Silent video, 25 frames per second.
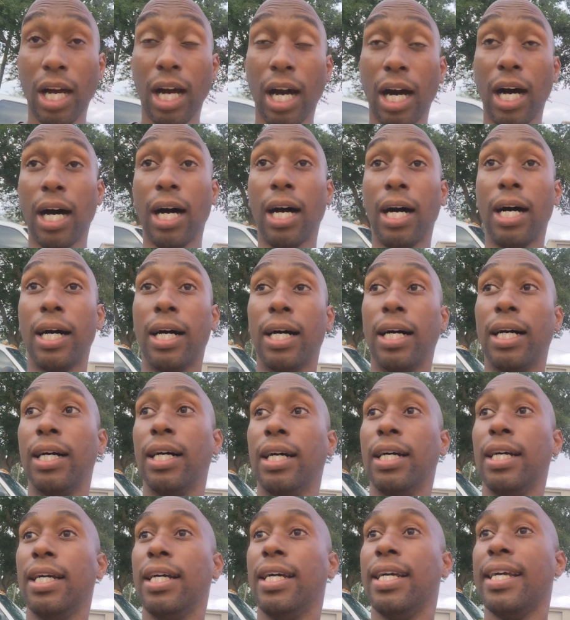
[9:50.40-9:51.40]
uh,
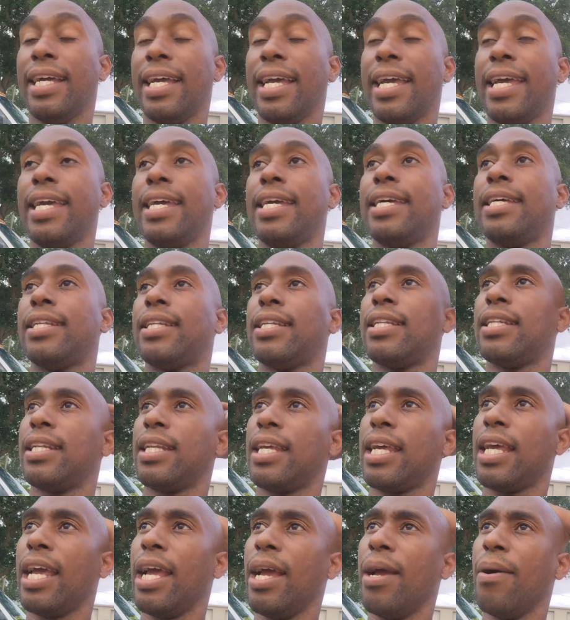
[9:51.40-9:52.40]
it
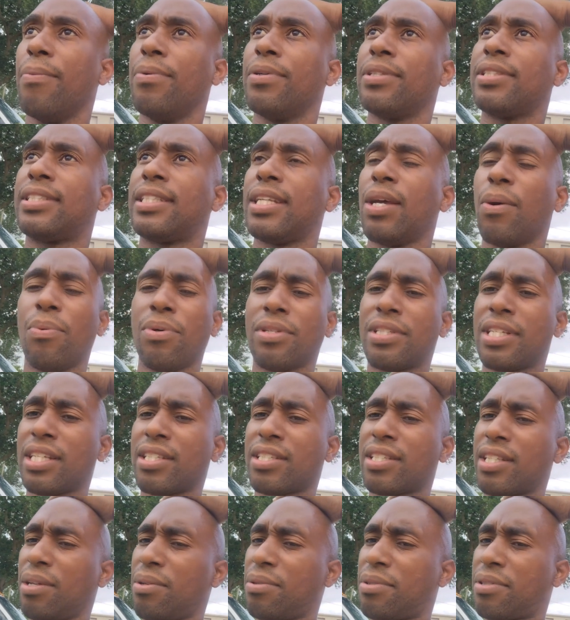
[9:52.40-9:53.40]
it was it was
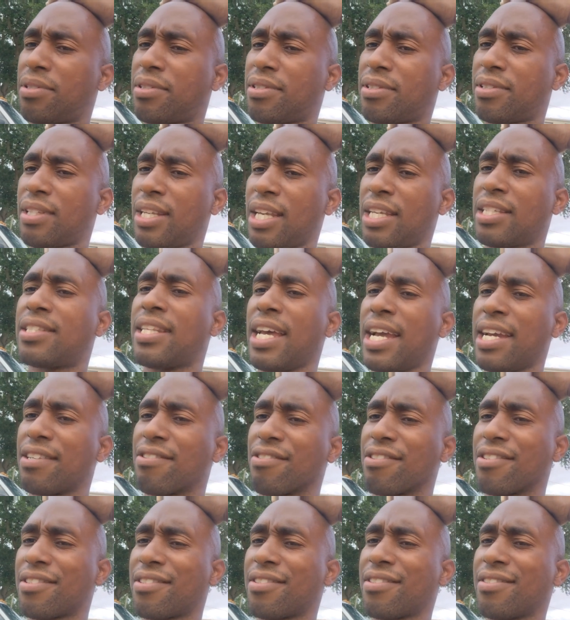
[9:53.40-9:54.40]
just it's it's
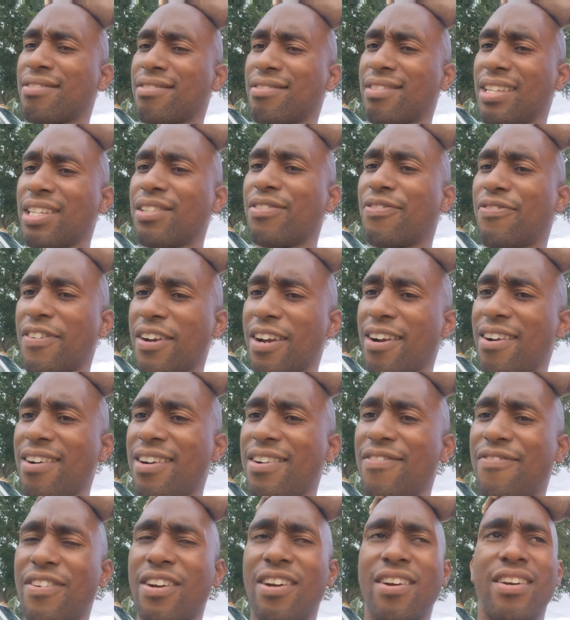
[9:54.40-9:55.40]
dangerous. It's
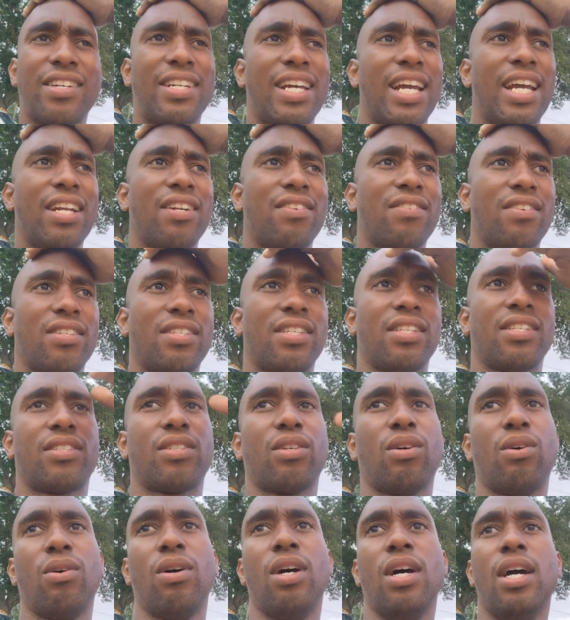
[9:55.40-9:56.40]
very very dangerous. And
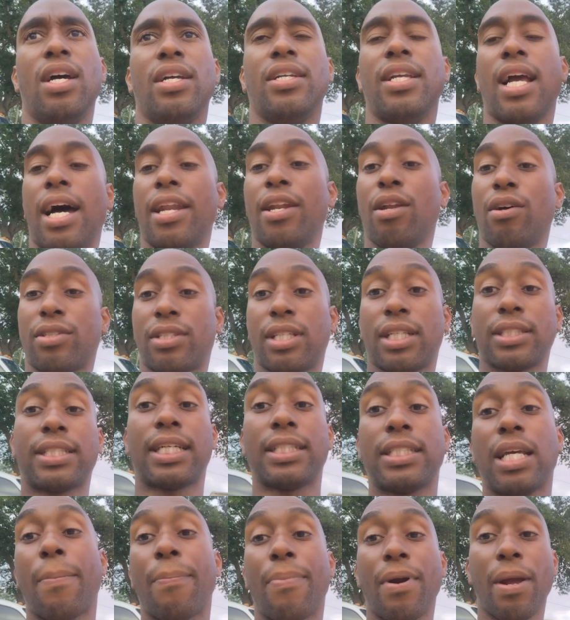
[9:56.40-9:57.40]
so y'all know
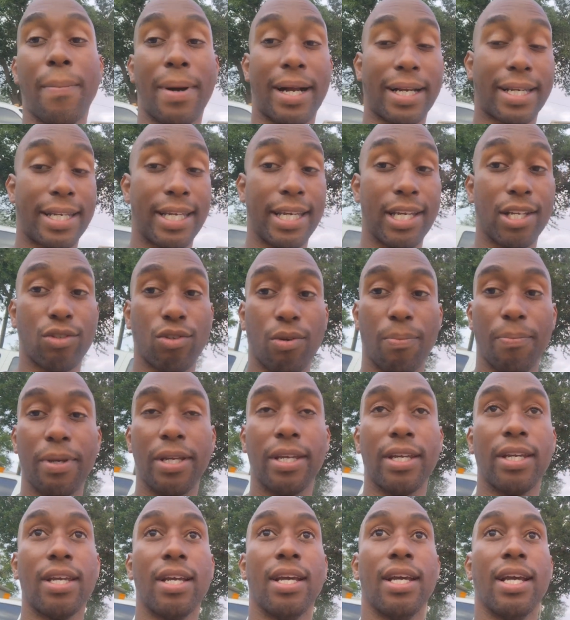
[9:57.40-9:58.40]
sometimes I bring my kids with
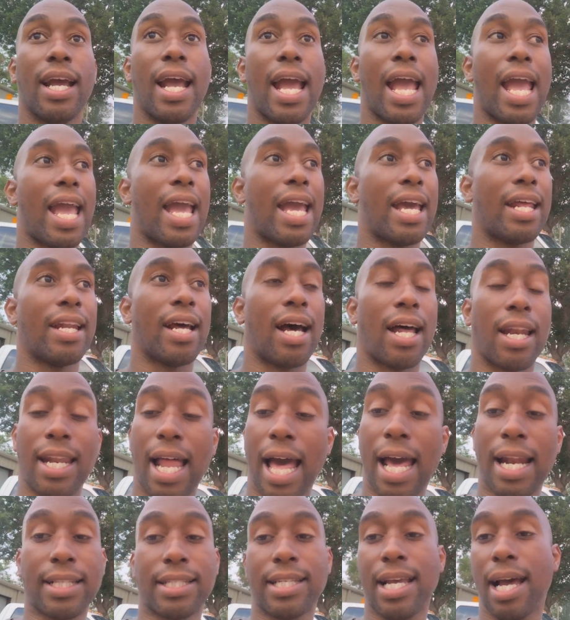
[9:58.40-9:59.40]
me, and a
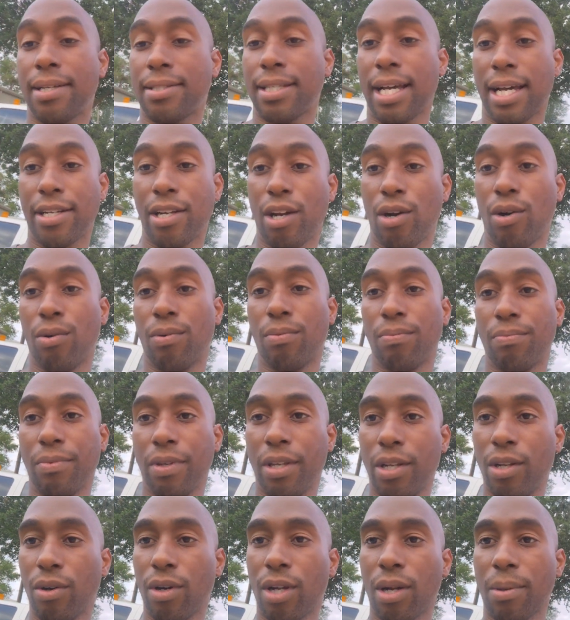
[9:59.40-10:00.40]
lot of times I don't.
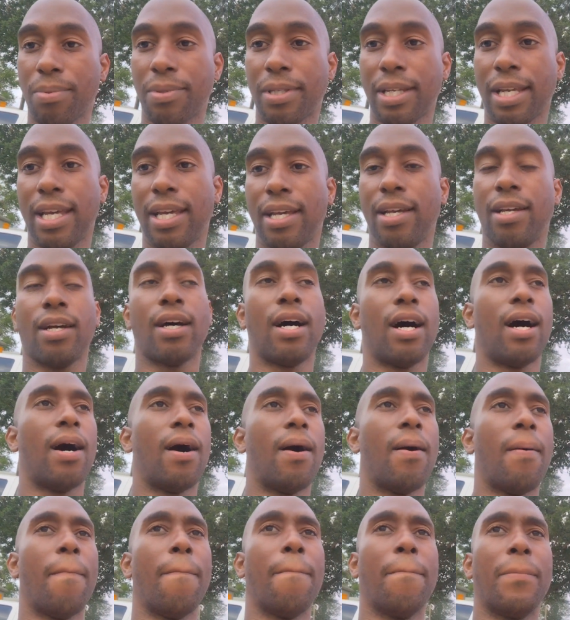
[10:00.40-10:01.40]
You know what I'm saying?
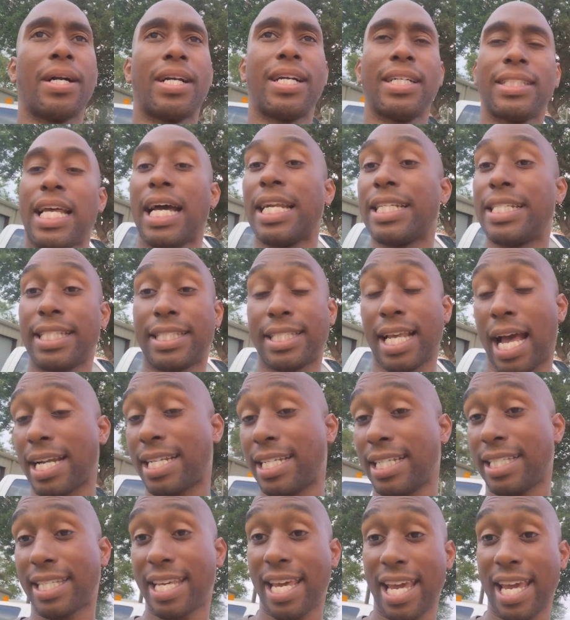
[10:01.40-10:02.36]
Um, because I just I just